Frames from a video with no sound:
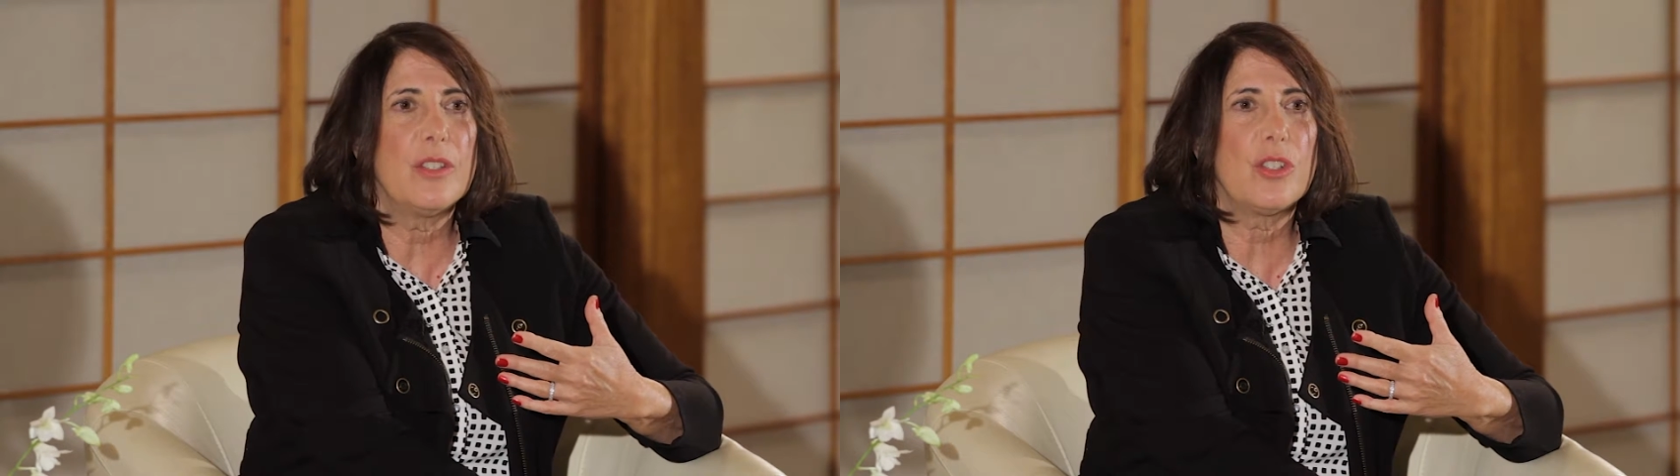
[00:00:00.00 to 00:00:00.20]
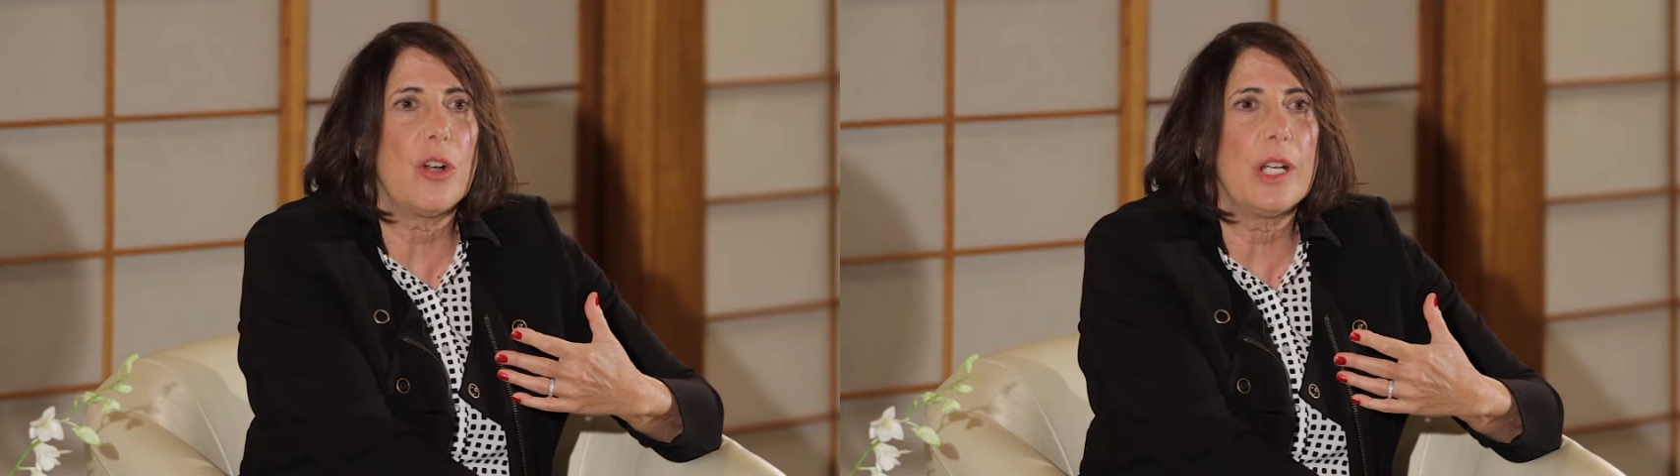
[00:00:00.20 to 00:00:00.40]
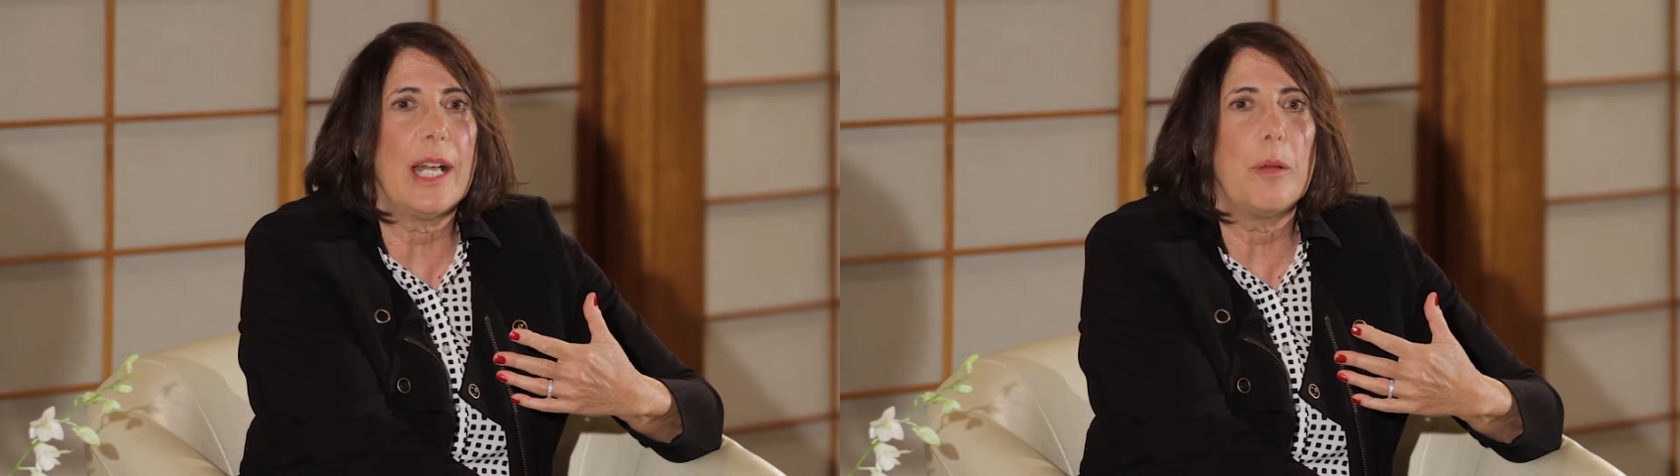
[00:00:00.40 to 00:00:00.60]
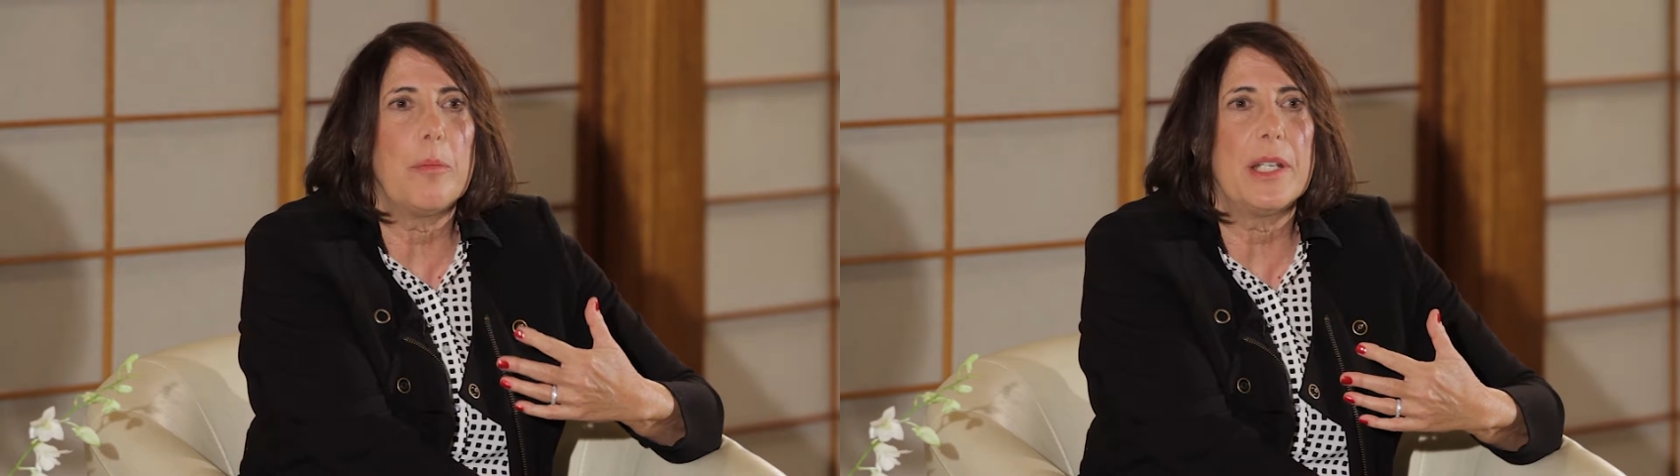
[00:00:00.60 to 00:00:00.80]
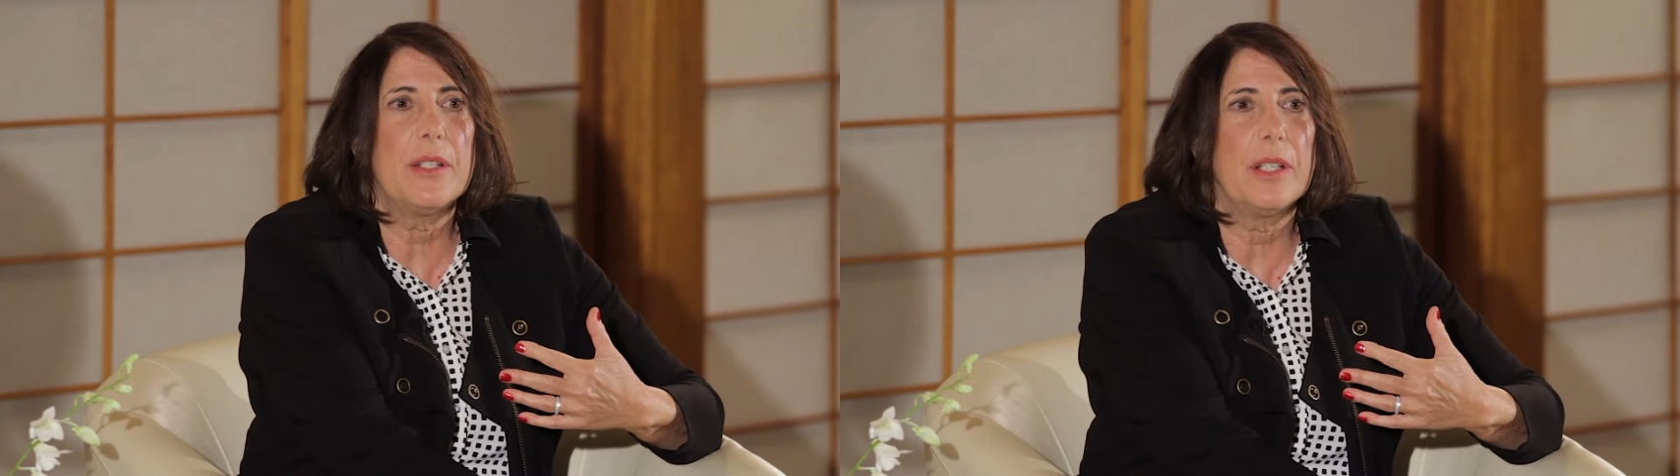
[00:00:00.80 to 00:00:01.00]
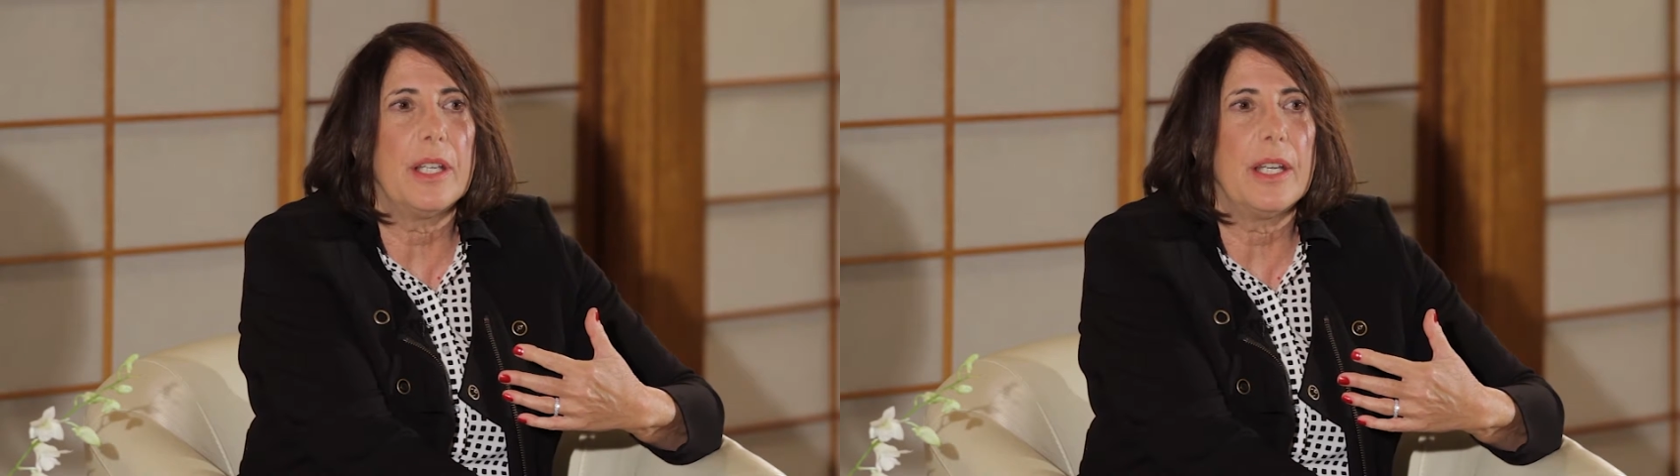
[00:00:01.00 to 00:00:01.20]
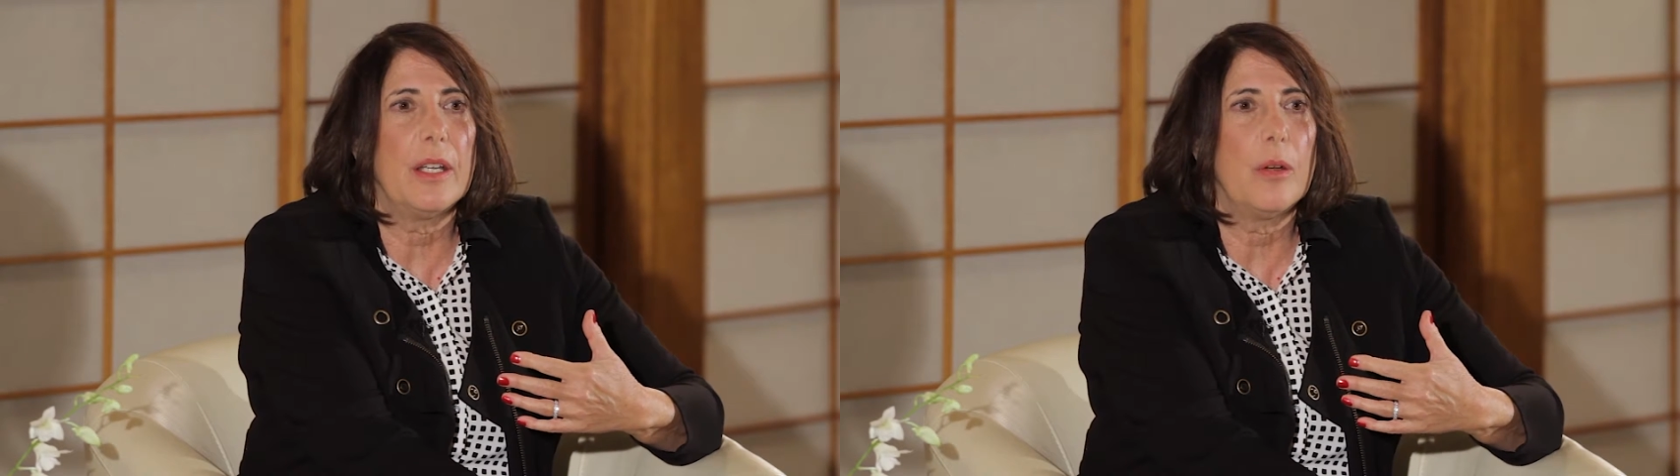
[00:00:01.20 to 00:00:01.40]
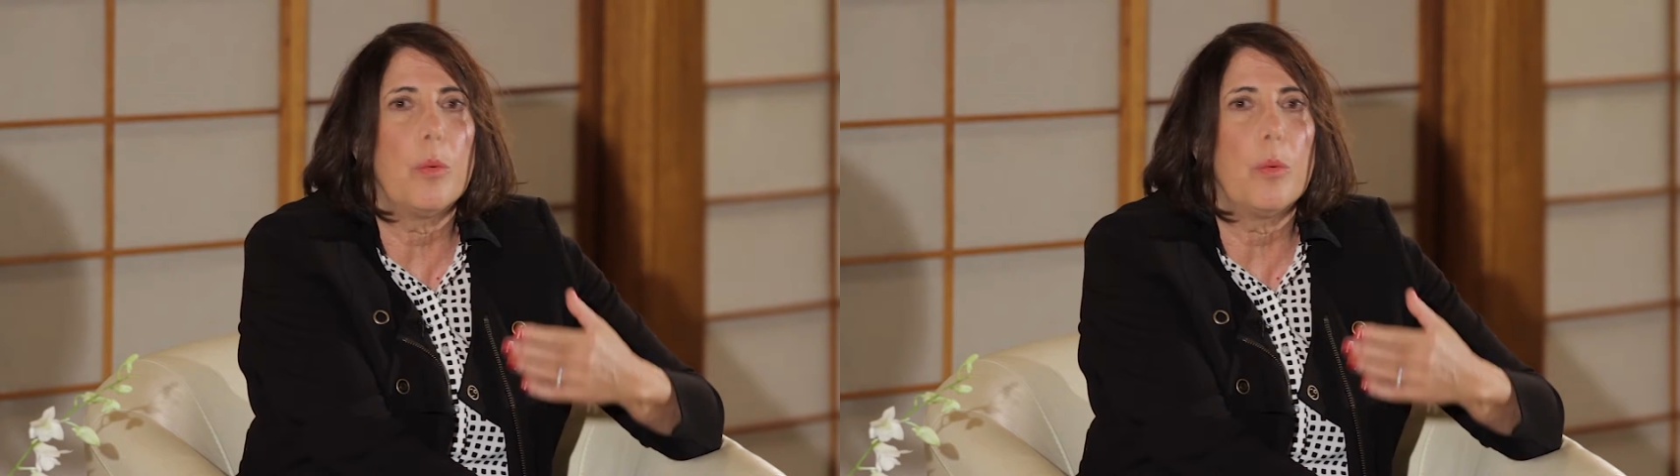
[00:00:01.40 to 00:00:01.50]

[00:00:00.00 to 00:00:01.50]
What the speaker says: started out mentally.